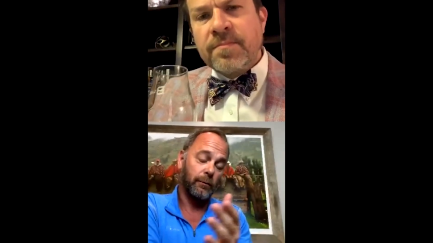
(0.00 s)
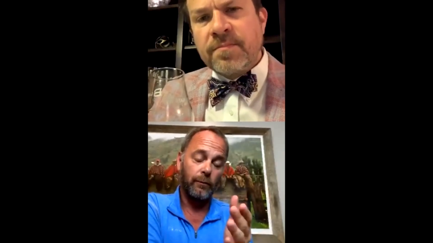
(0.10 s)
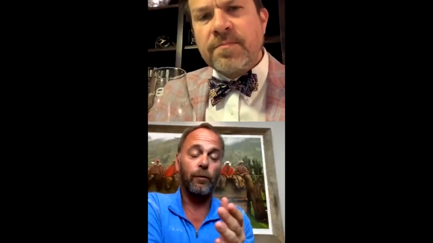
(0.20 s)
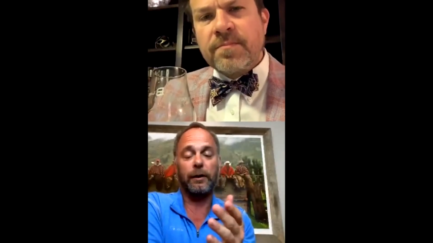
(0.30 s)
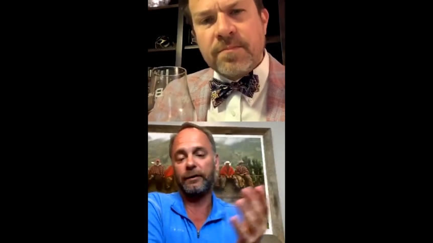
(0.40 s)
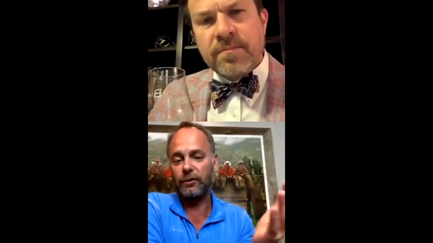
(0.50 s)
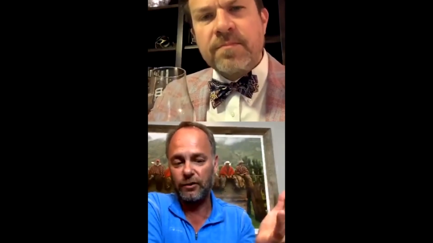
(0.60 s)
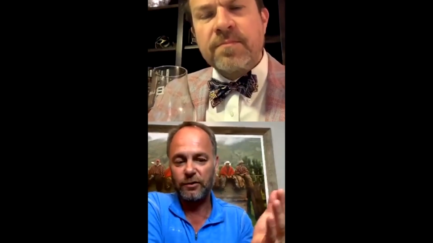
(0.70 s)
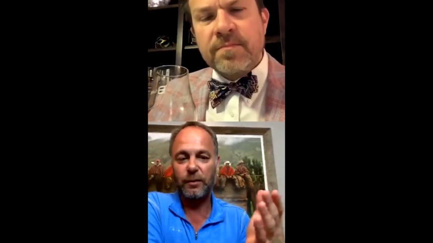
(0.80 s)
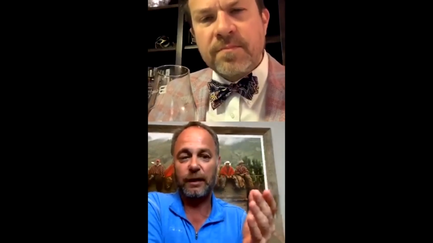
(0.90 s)
Speaker 1: one,
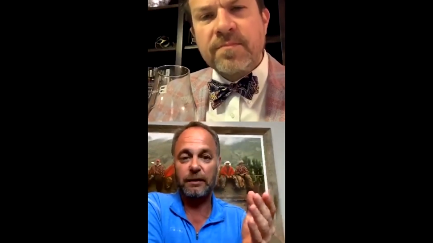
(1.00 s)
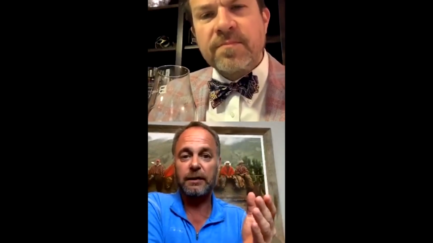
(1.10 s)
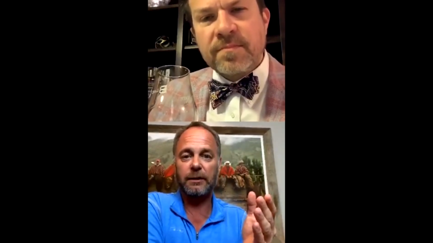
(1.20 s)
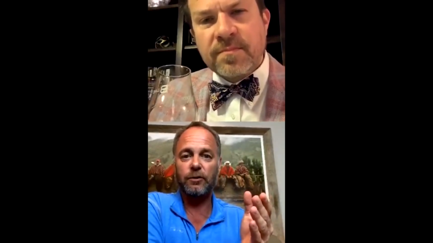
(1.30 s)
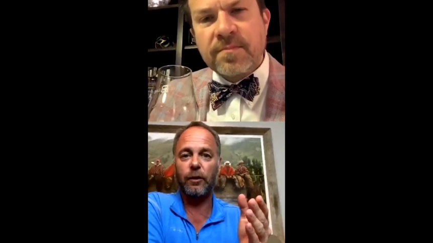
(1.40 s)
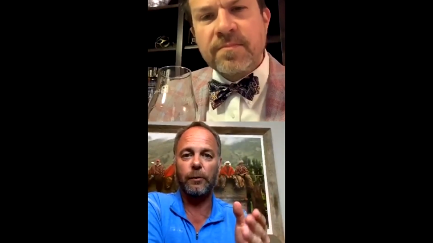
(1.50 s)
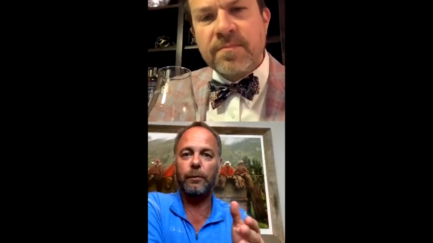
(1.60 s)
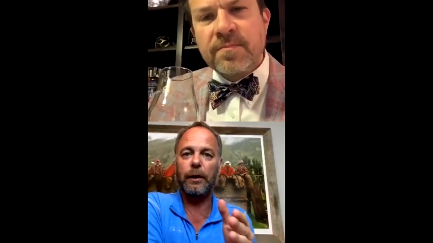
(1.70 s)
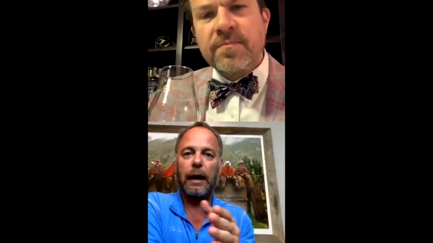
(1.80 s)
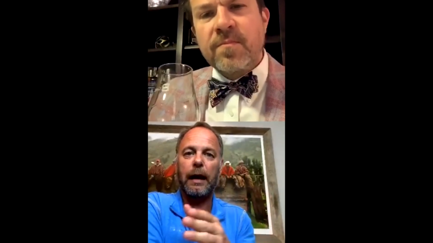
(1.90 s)
is just to make it taste
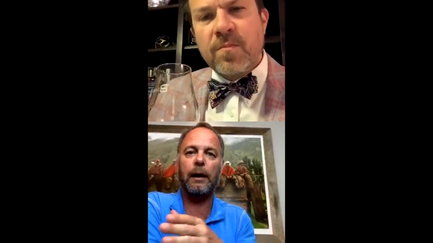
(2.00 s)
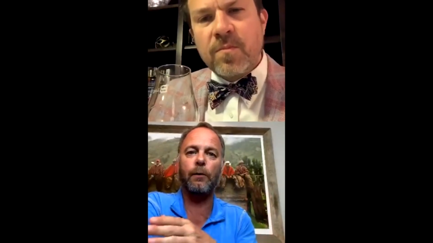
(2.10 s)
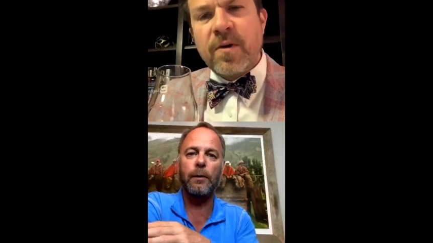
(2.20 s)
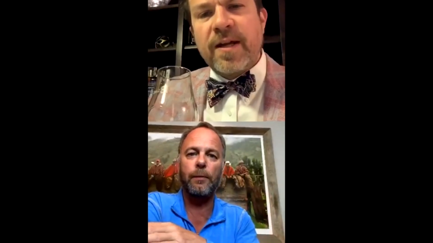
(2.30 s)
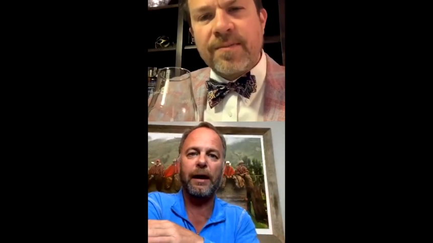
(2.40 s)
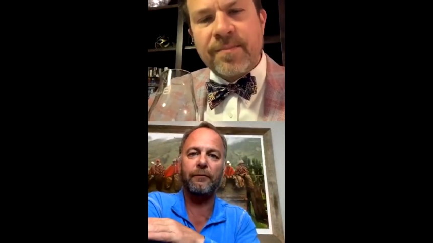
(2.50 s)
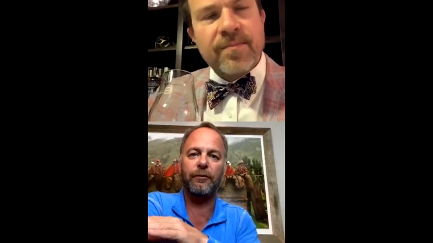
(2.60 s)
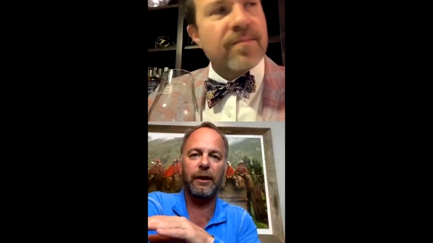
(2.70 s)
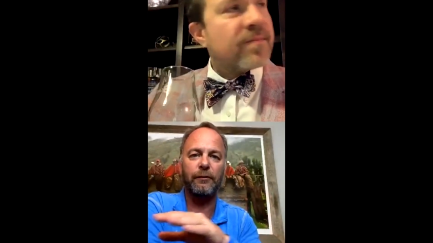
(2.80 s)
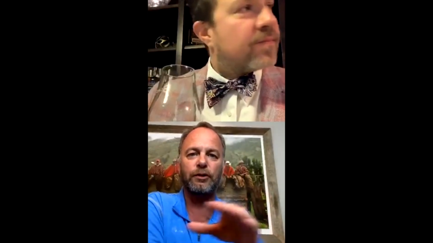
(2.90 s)
great, but I want to
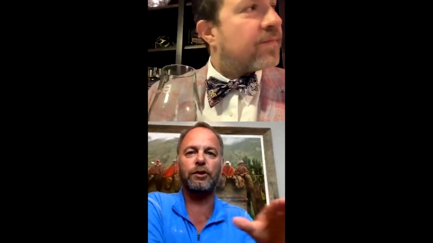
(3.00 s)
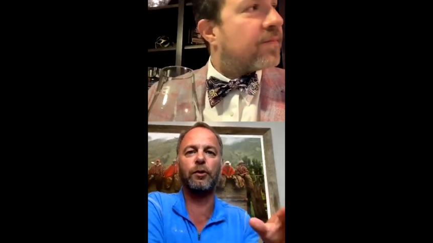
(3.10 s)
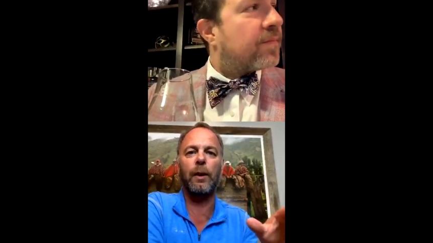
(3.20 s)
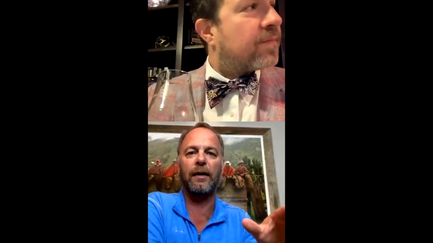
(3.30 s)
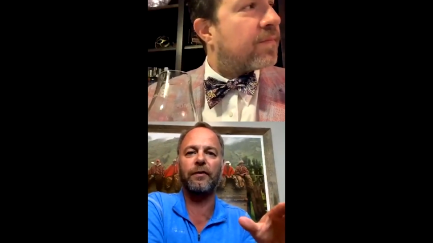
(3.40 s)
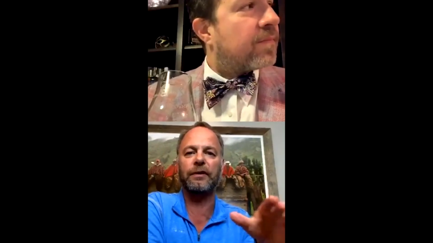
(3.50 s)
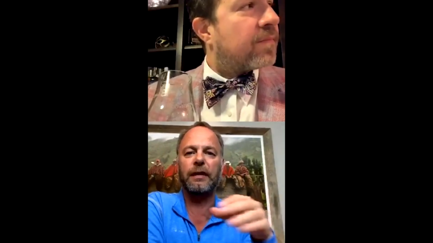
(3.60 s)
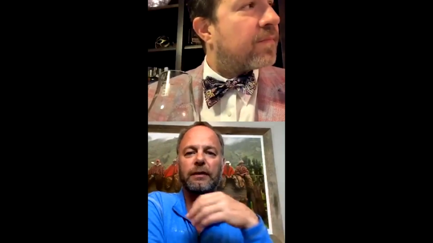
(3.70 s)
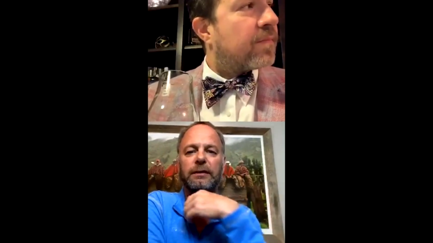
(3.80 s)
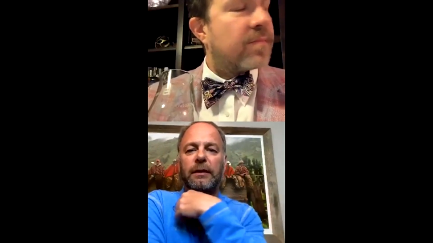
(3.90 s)
pack flavors throughout the
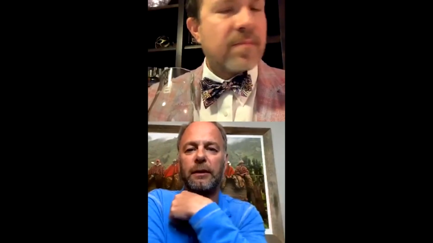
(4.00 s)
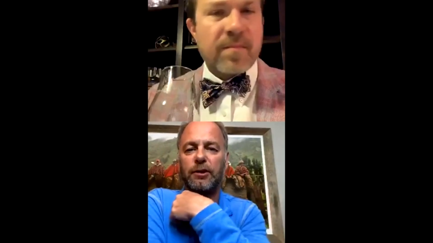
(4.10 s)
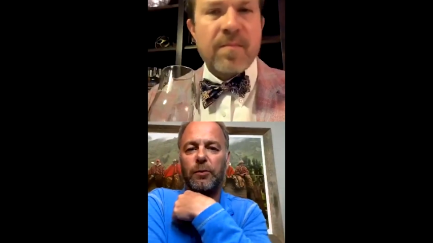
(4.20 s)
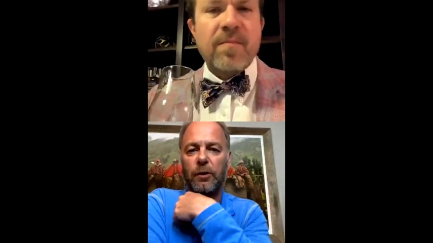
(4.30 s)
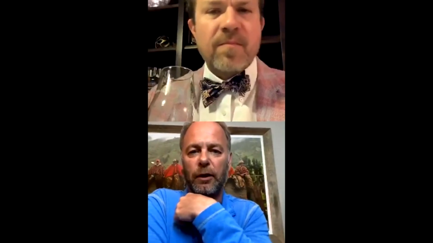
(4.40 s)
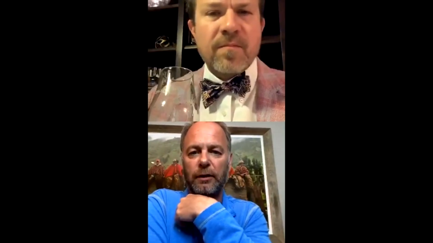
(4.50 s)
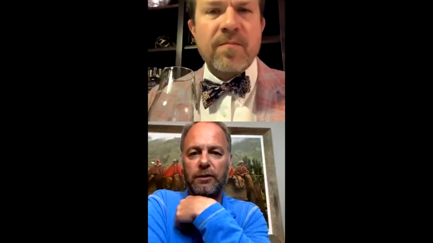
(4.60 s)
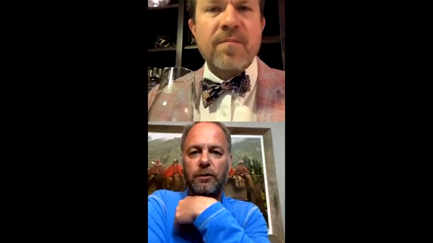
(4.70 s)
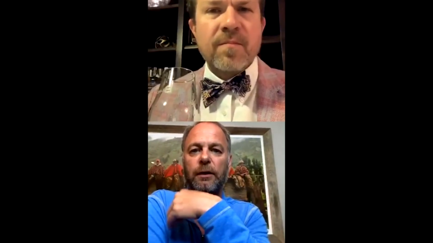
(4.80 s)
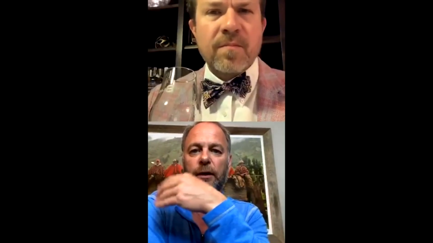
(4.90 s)
tasting
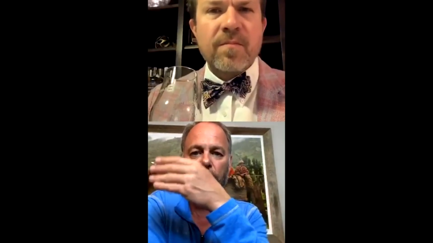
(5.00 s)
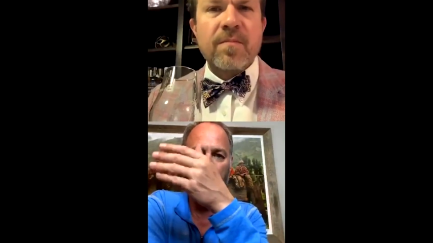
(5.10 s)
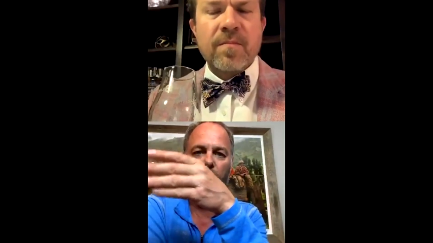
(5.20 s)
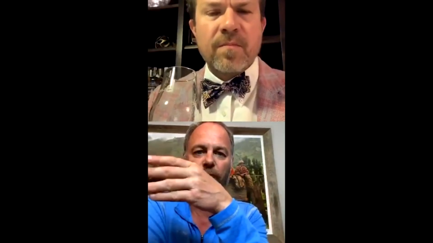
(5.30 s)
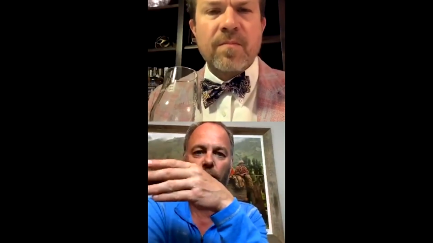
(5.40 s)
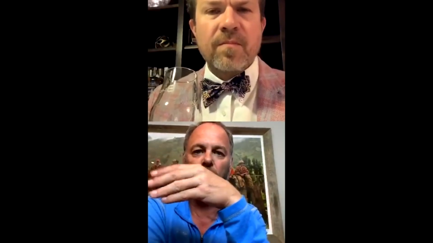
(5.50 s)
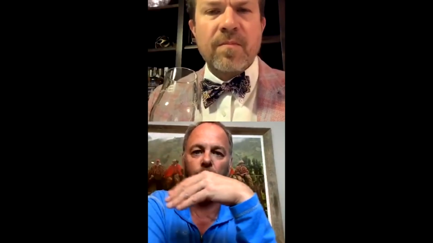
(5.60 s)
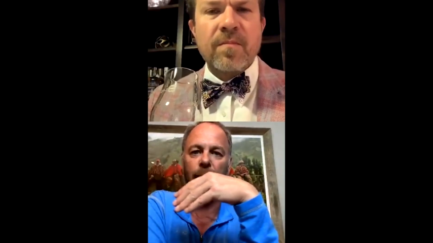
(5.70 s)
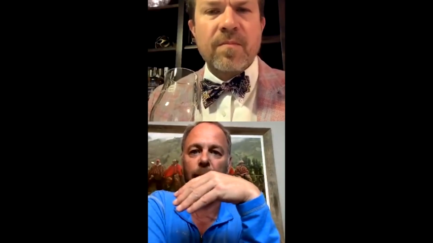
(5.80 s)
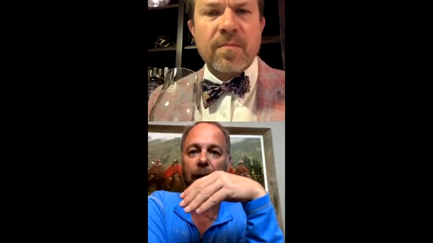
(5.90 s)
experience. So you get them up
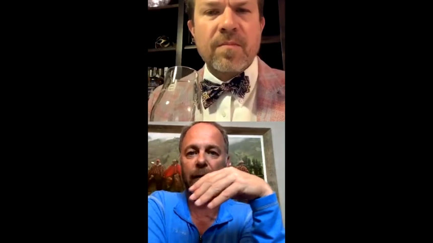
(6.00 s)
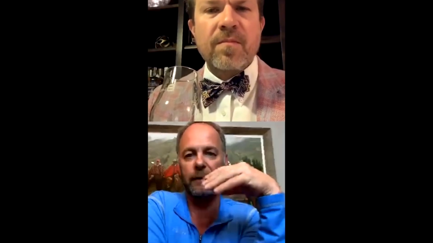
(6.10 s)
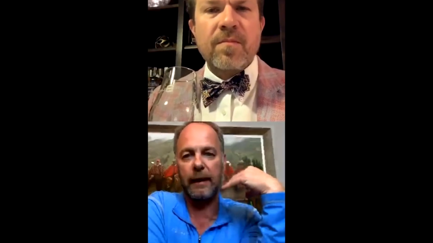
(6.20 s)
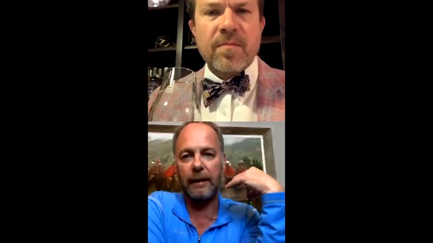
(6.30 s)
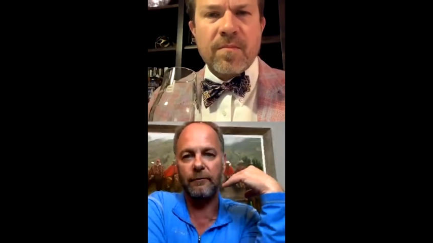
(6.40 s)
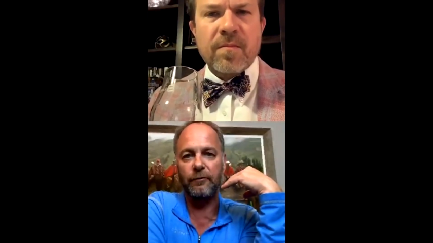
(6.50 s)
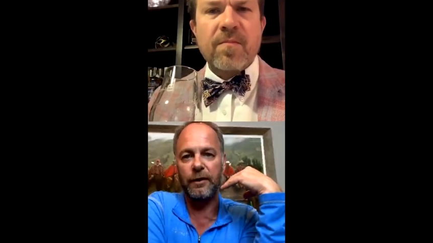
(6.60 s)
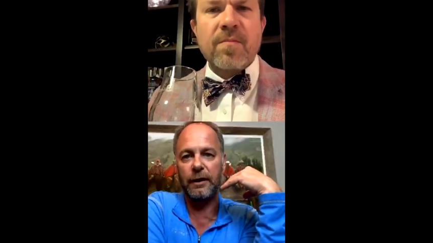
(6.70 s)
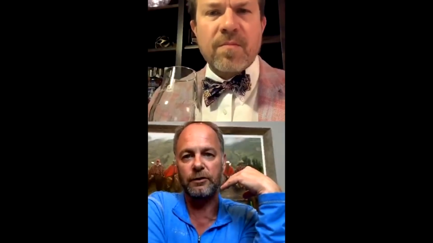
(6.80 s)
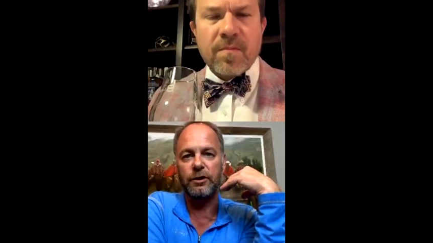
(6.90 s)
front, mid palate, and
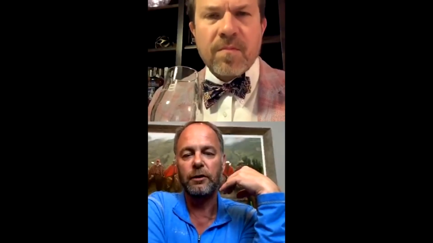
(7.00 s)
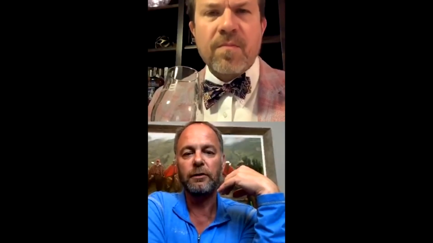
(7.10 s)
finish.